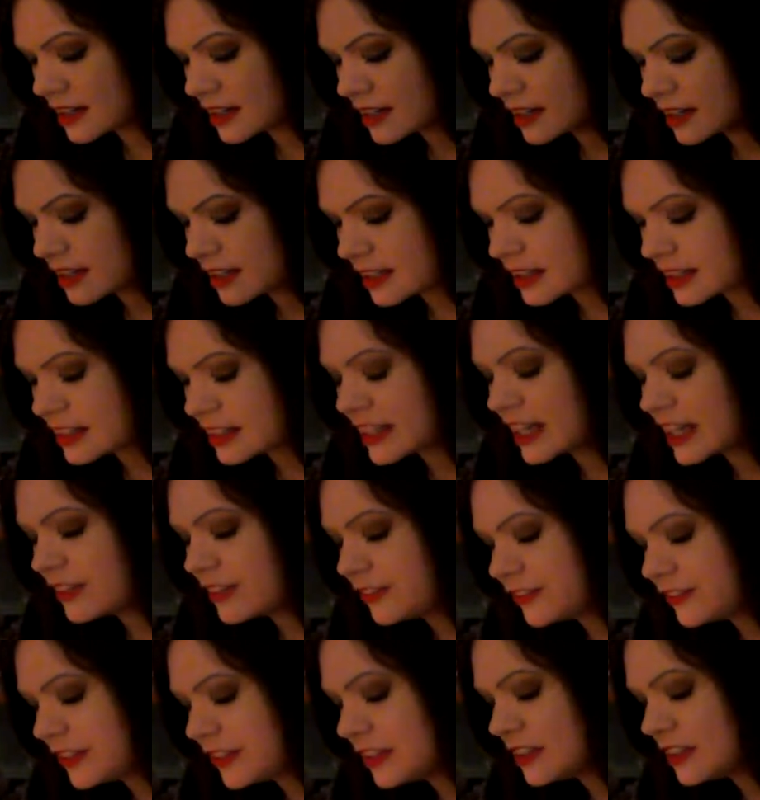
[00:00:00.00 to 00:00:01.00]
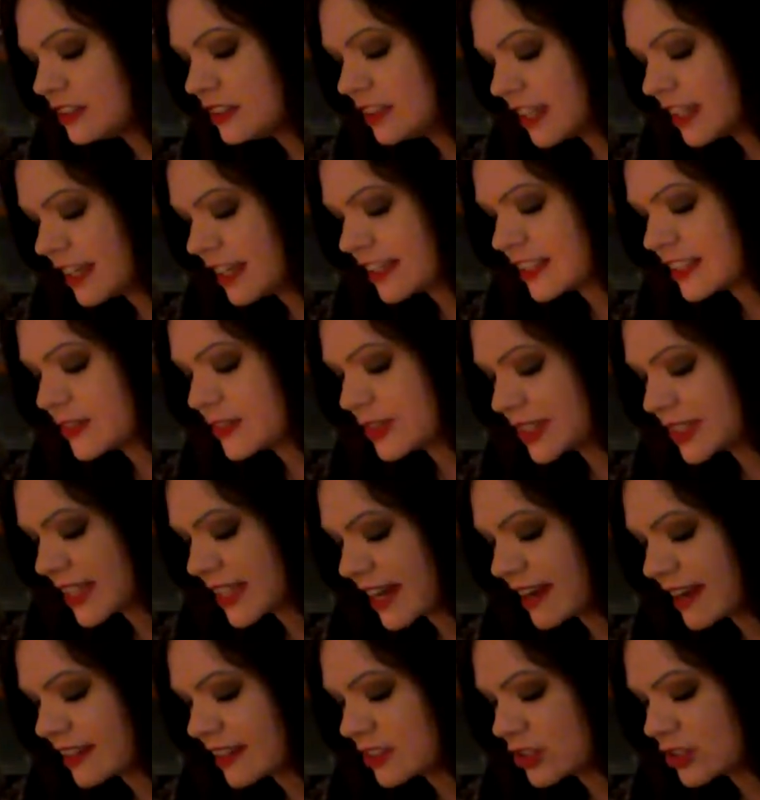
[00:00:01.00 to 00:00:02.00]
feel like it was
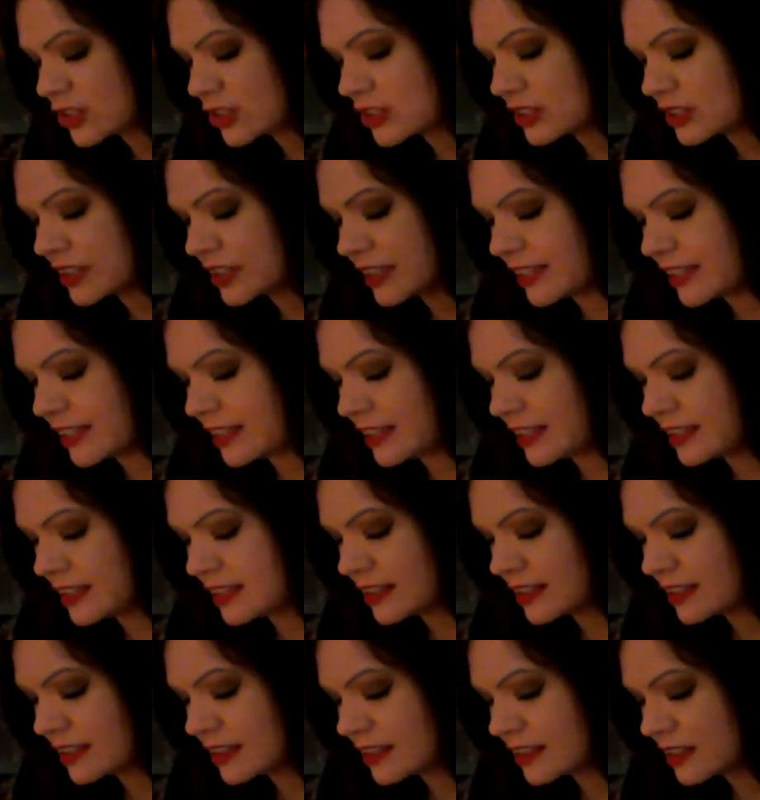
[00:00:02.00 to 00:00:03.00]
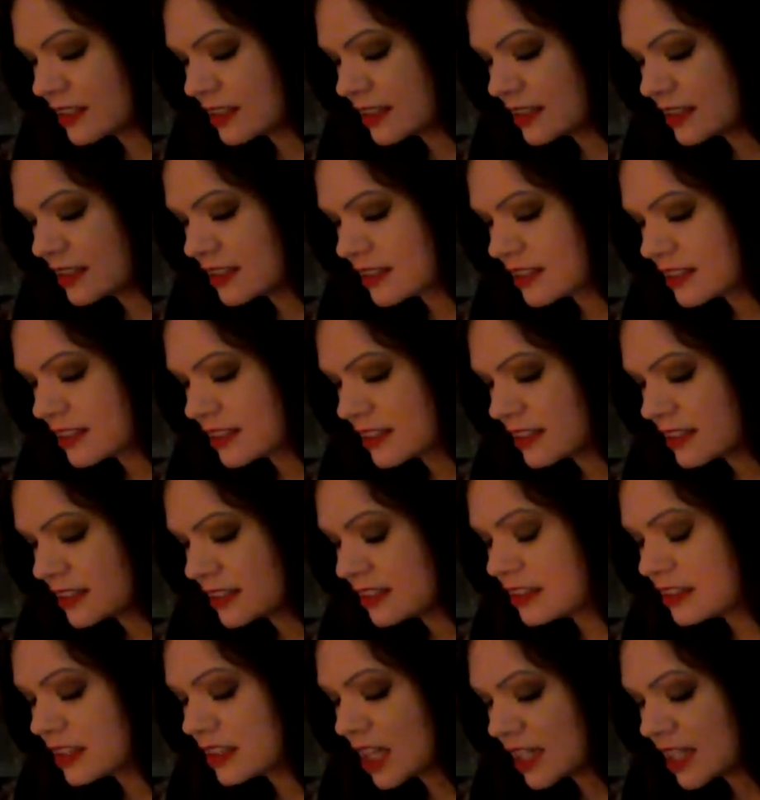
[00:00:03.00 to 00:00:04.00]
actually
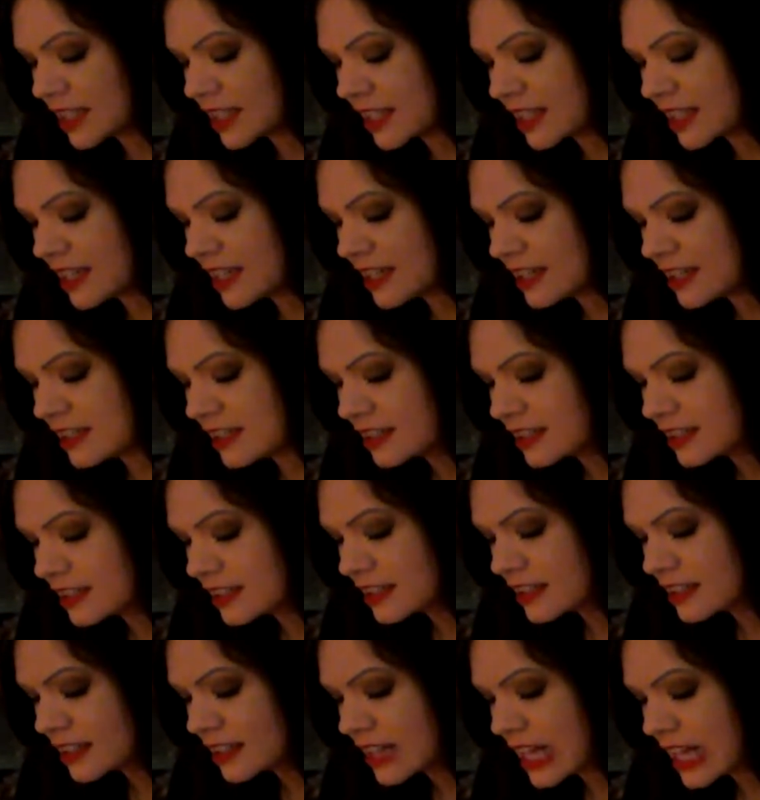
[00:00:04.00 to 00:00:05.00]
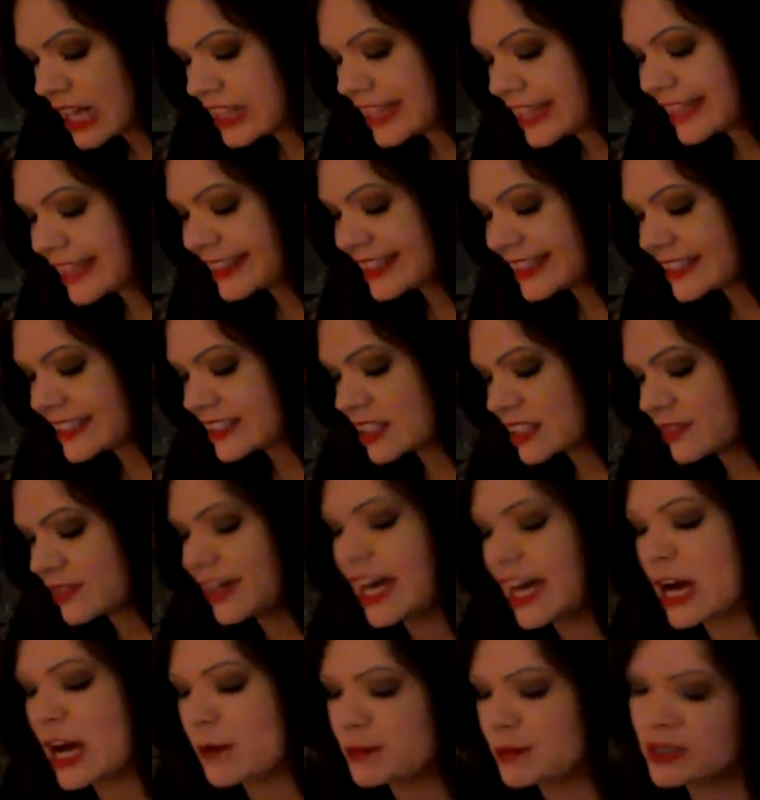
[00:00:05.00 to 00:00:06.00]
lucky that things have
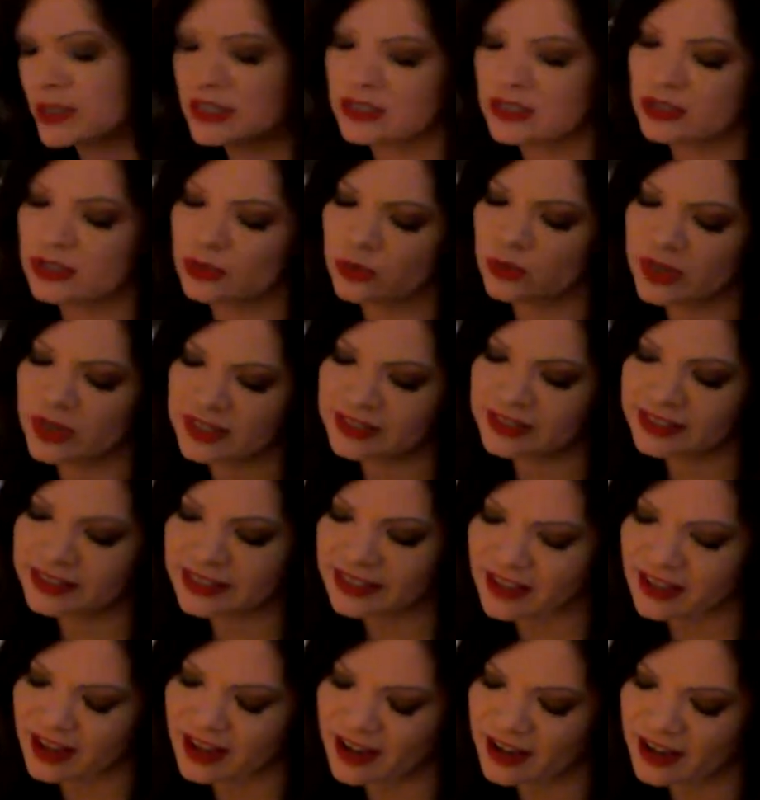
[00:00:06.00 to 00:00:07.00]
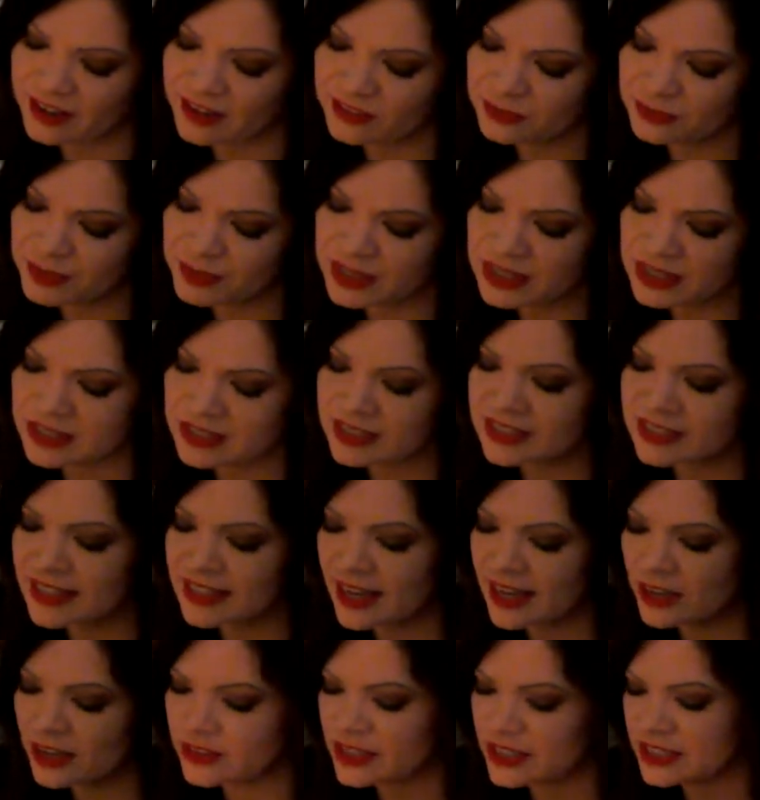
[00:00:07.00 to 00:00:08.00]
happened the way that they have, because
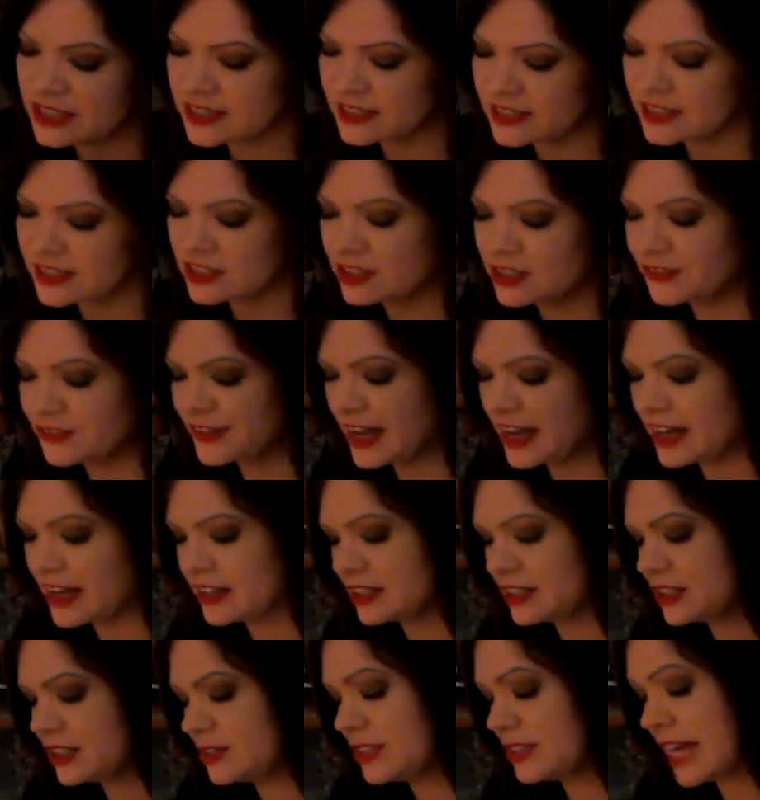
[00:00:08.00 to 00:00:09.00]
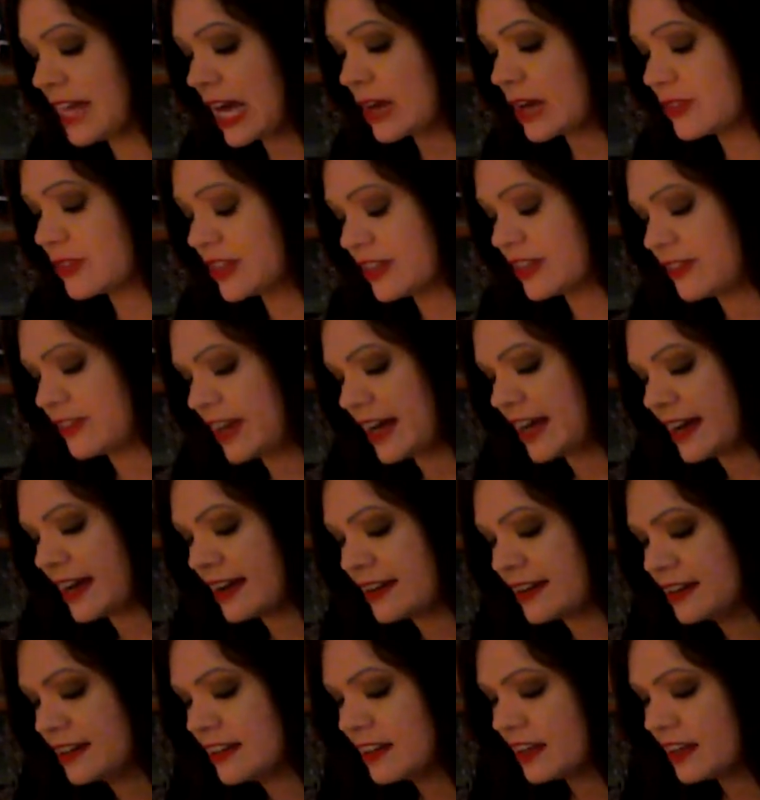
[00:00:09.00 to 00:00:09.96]
now they see your value. Now they've had